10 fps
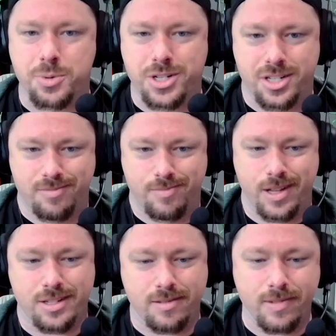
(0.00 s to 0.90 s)
which
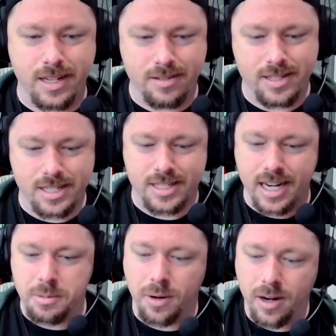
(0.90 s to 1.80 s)
doesn't exist
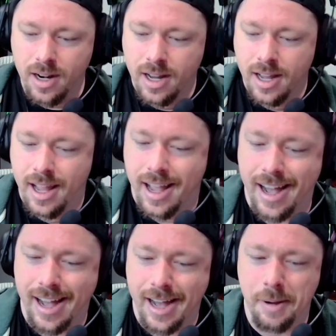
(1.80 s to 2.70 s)
anymore.
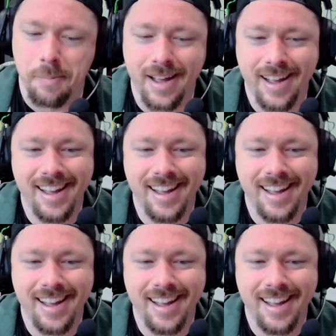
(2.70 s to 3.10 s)
Um,